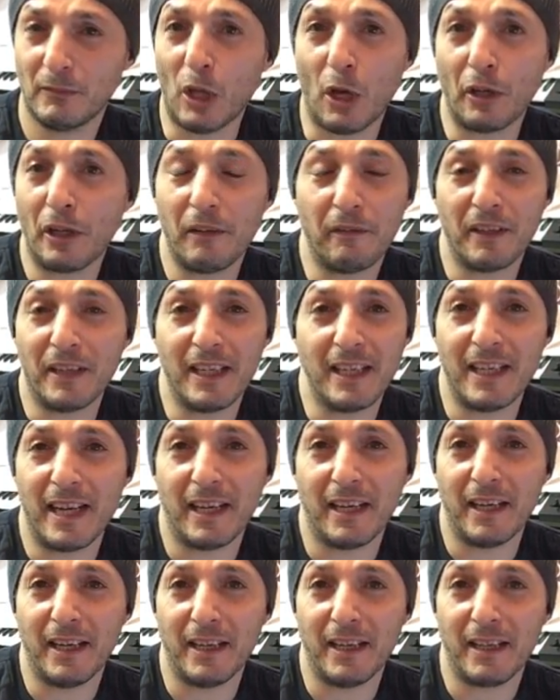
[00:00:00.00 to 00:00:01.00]
don't even need
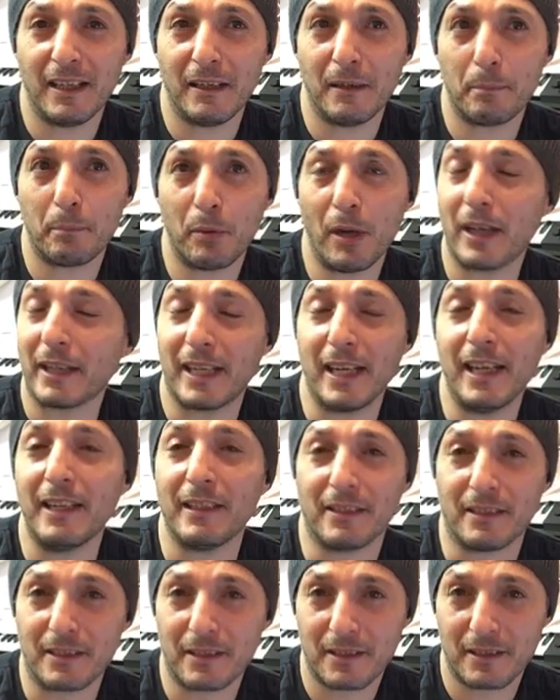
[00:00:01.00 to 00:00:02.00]
any
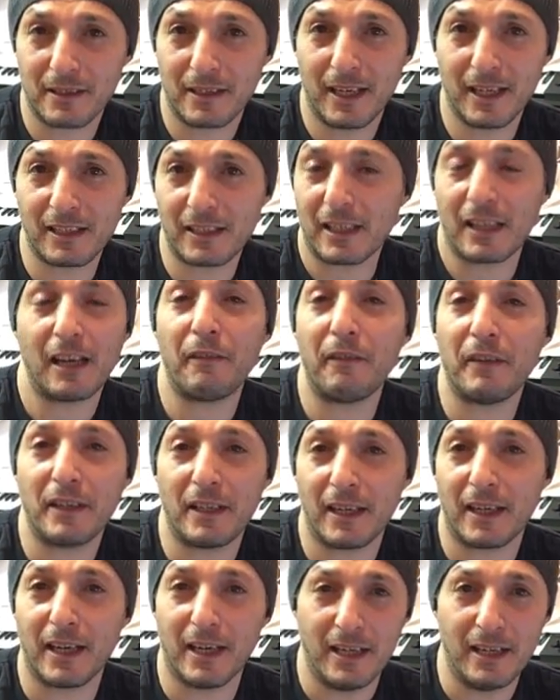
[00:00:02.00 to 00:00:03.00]
plugins. It's got
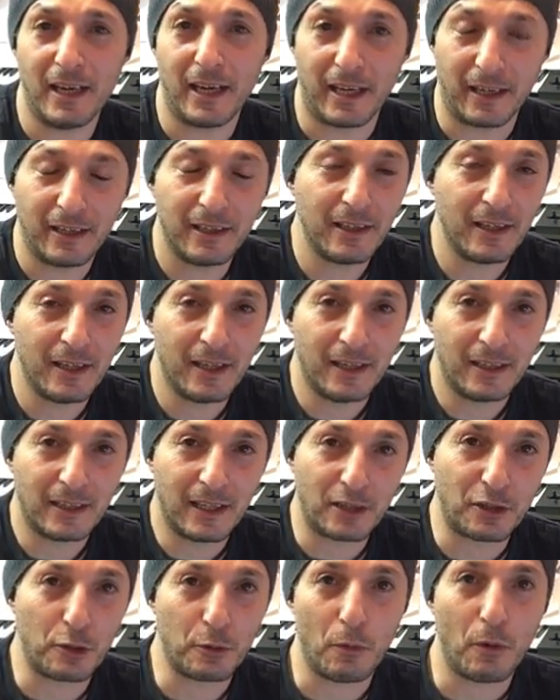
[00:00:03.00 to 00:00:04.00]
everything in there
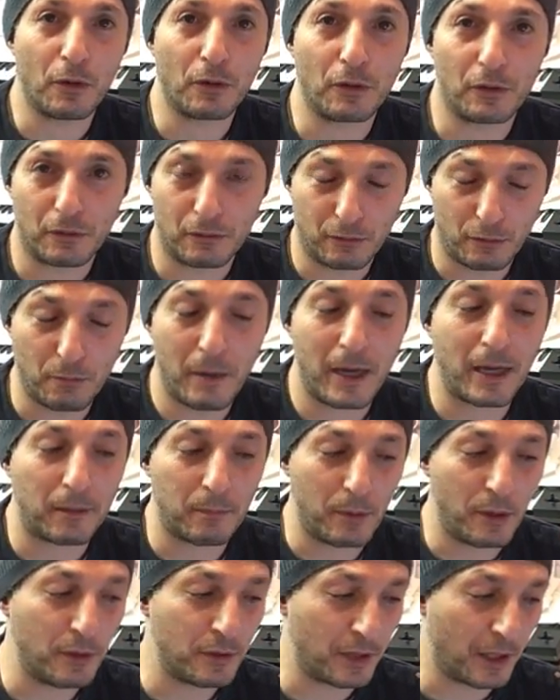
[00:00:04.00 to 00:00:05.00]
that you want to make
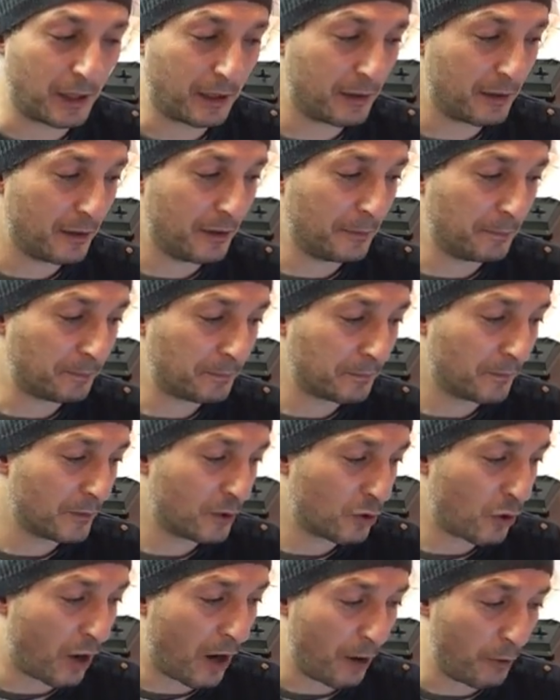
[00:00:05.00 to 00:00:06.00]
music.
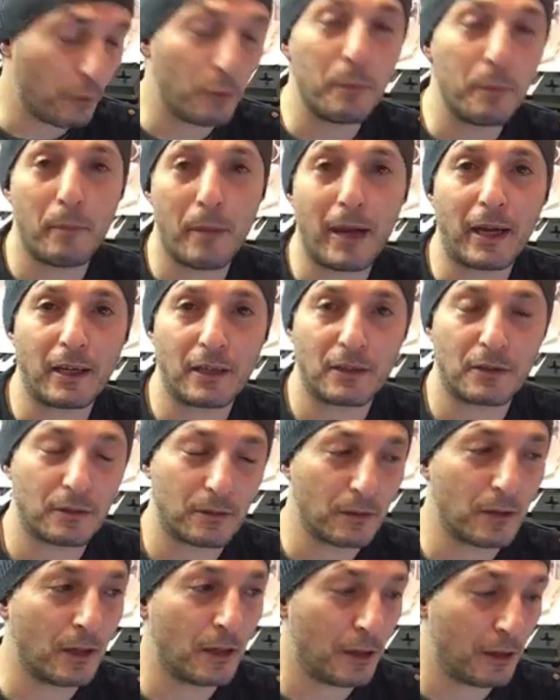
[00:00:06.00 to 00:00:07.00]
So I will be making
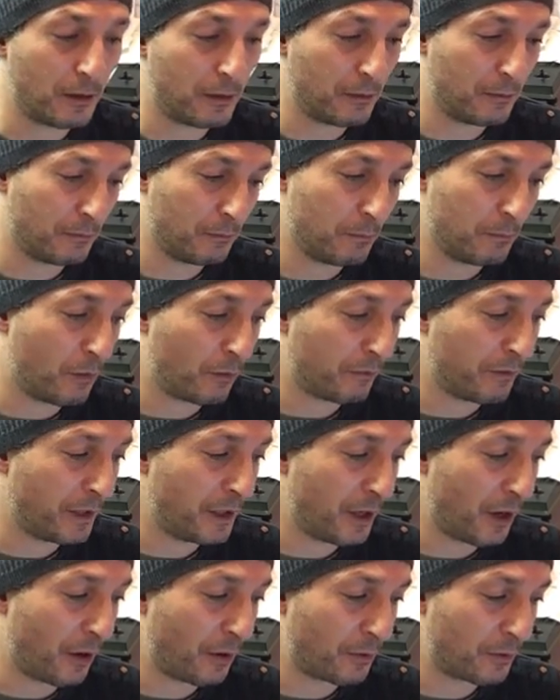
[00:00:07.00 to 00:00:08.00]
more
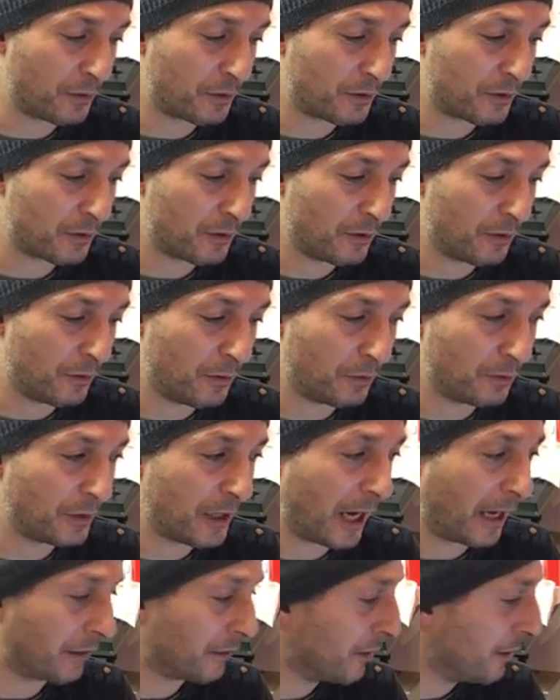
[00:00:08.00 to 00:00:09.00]
videos on
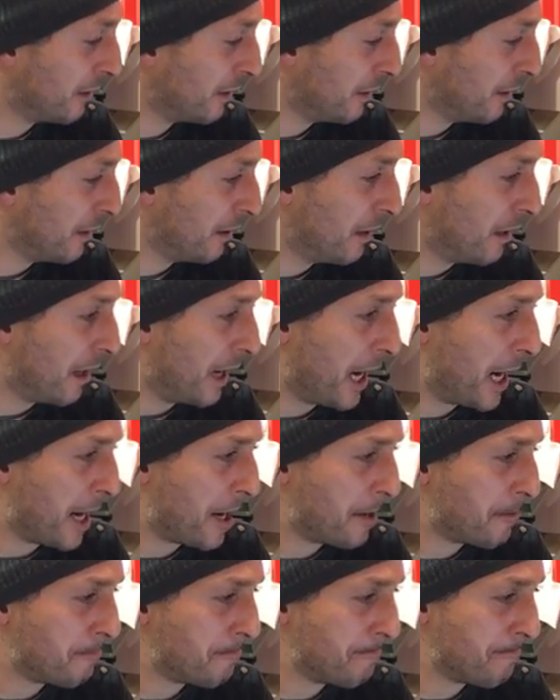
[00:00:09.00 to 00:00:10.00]
that.
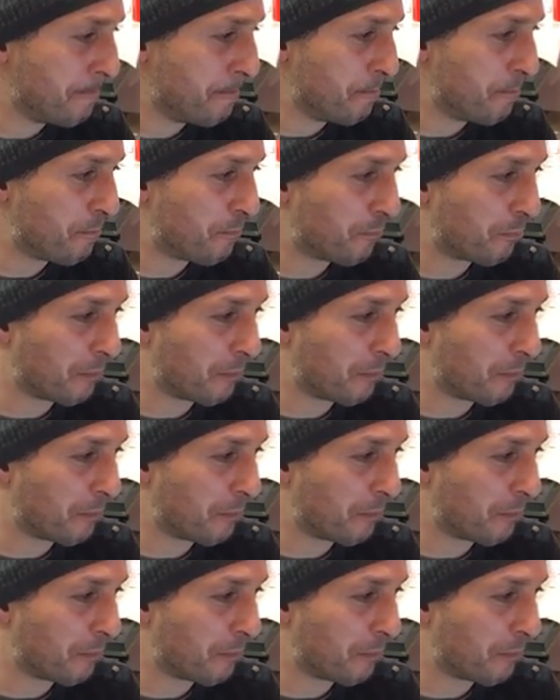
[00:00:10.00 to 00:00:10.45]
Um,